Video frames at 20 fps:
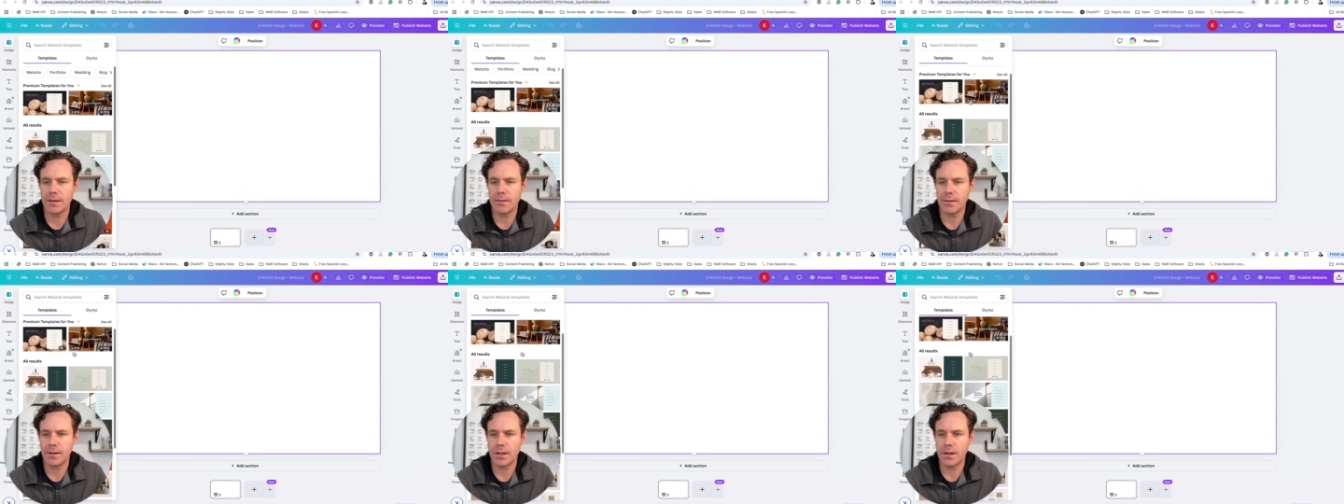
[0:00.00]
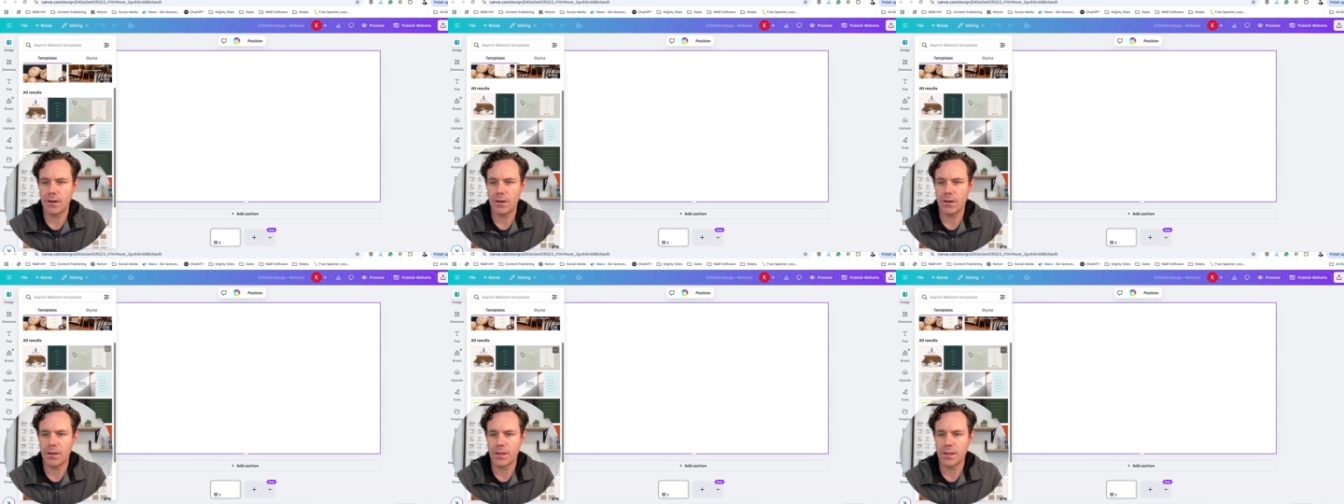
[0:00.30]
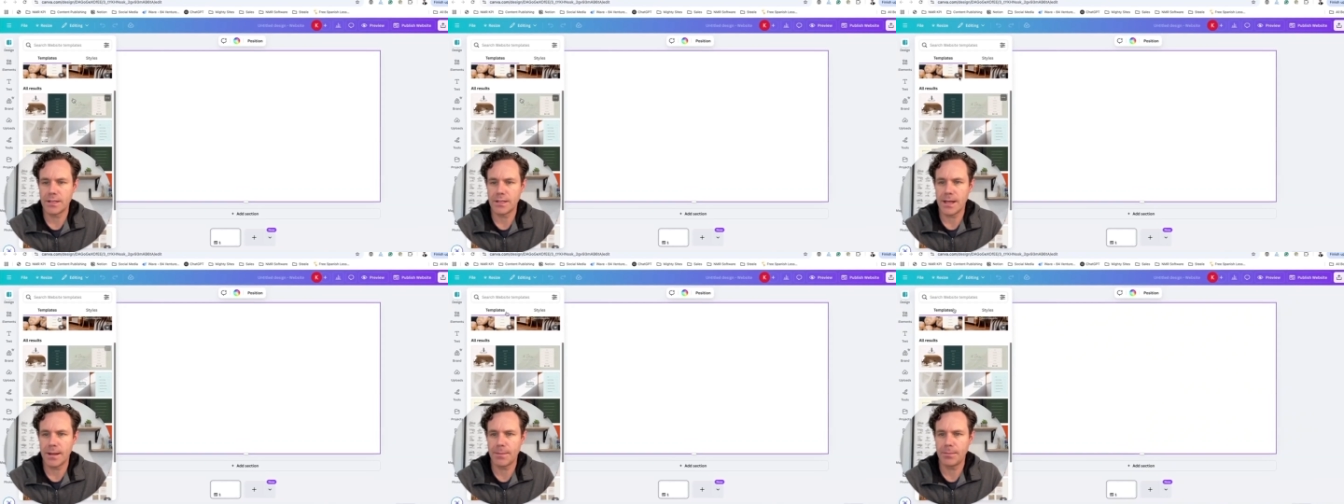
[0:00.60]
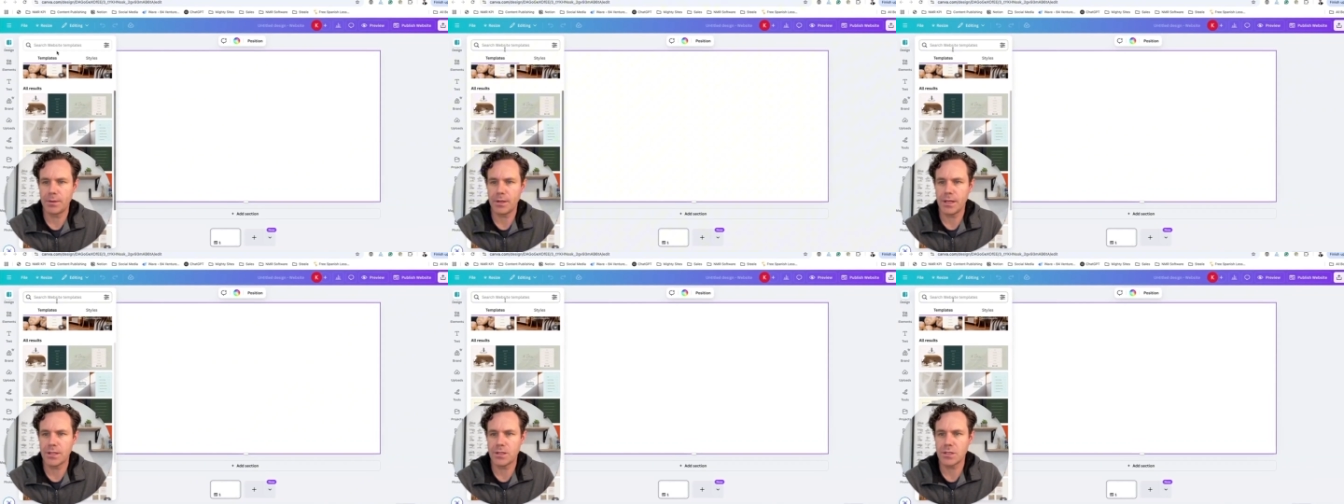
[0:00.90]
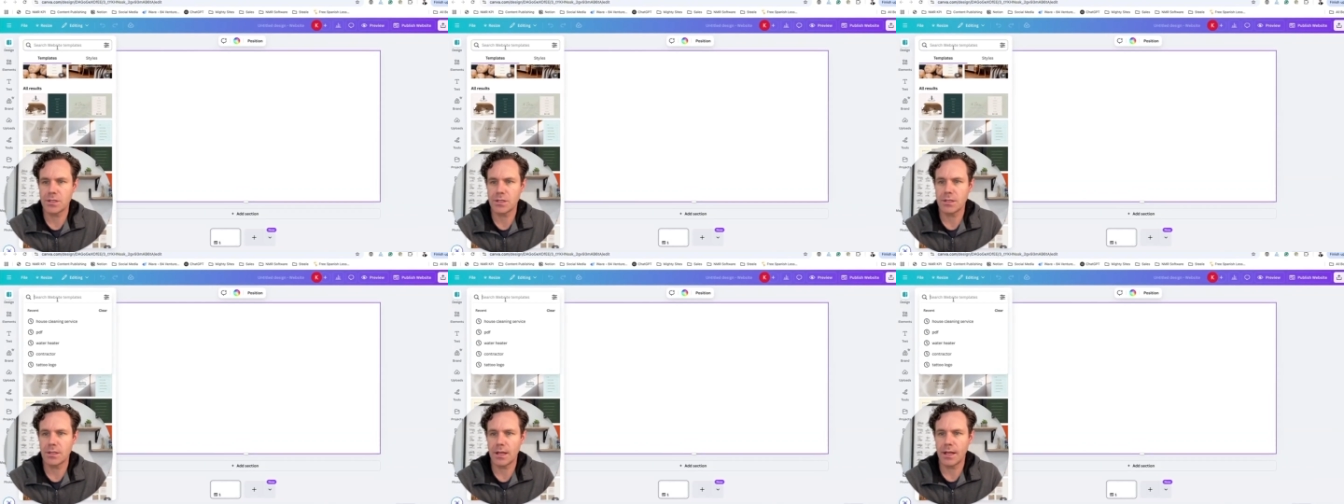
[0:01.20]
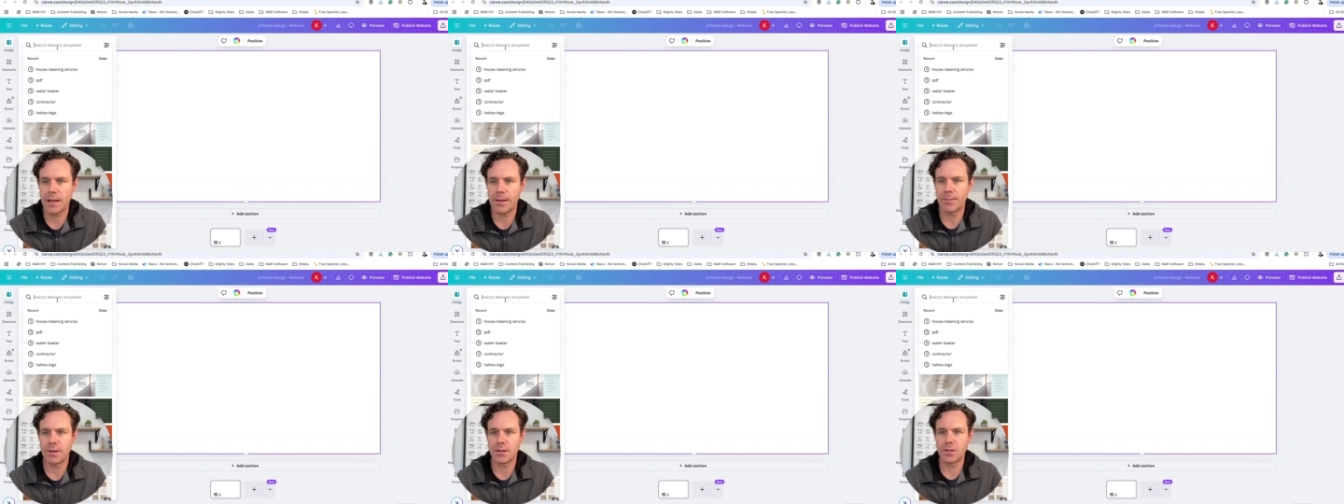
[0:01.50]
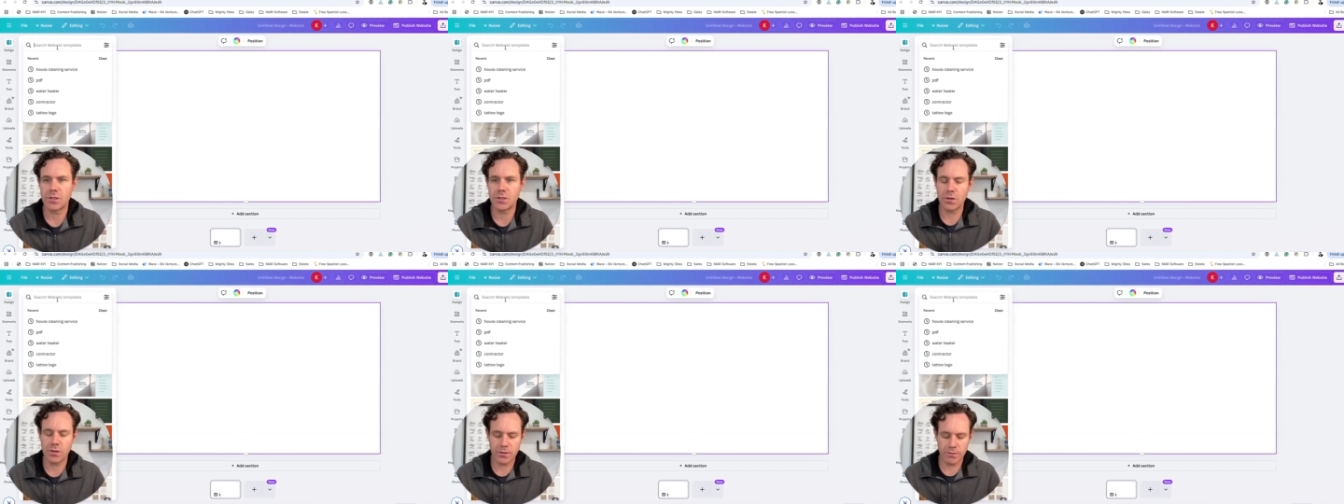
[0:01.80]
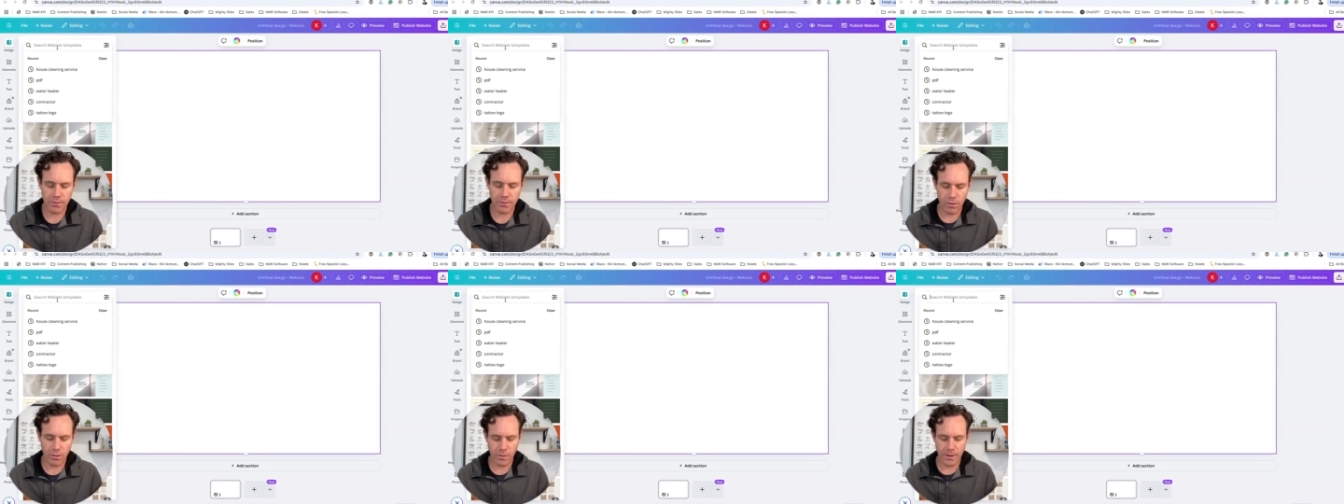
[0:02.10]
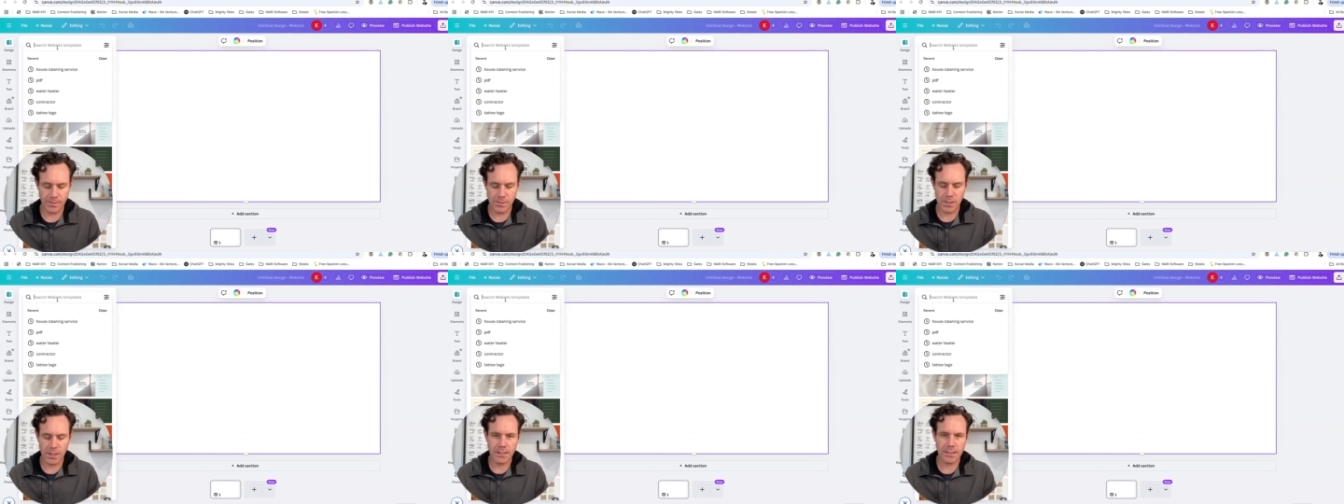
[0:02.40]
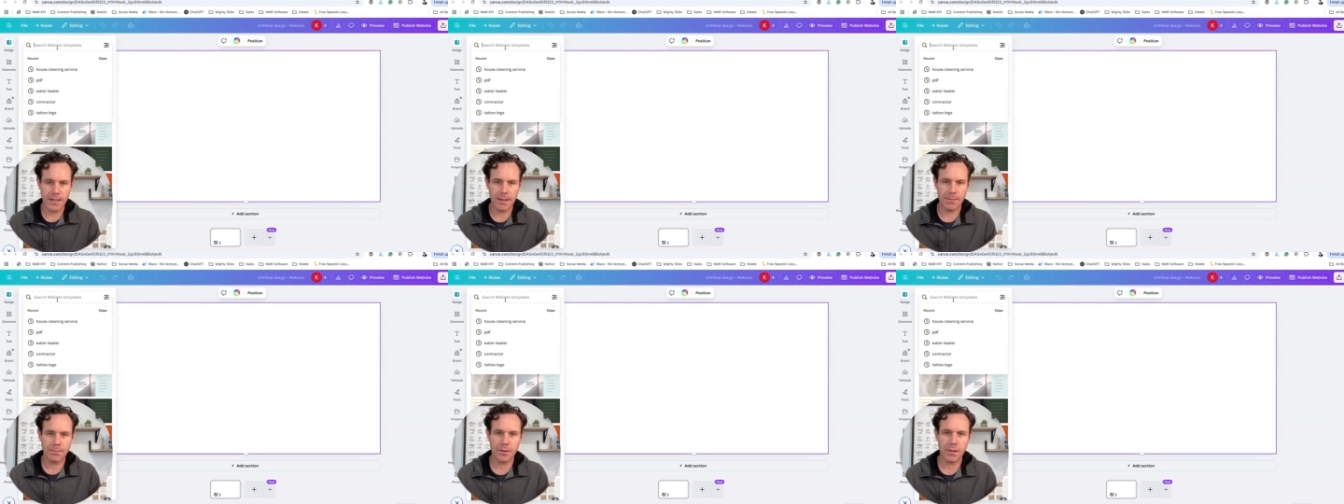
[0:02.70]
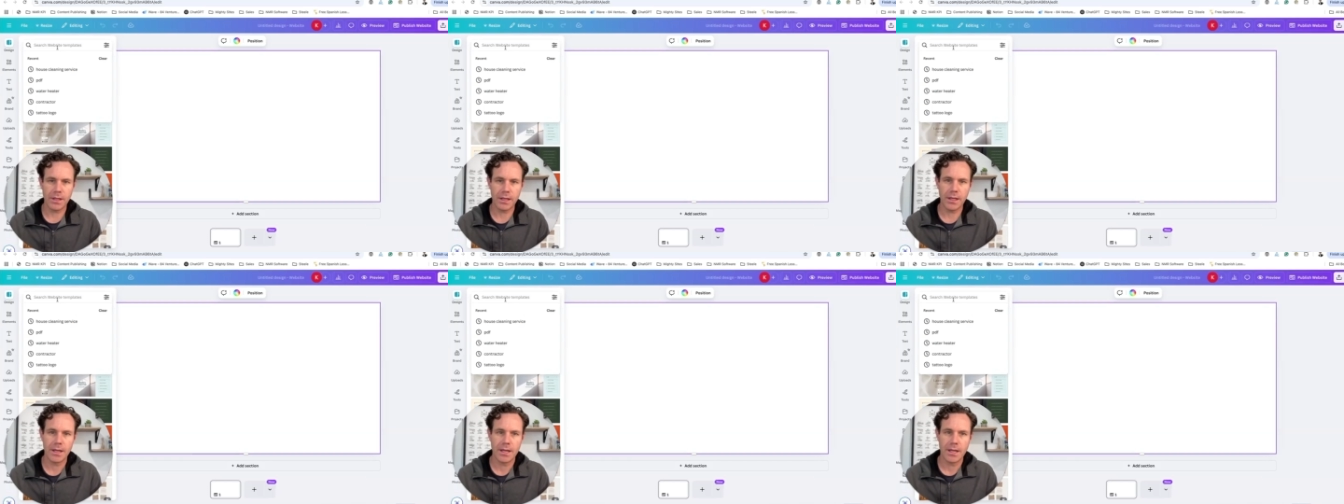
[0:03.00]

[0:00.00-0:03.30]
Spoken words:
Here are the templates. I'm going to search for a website template.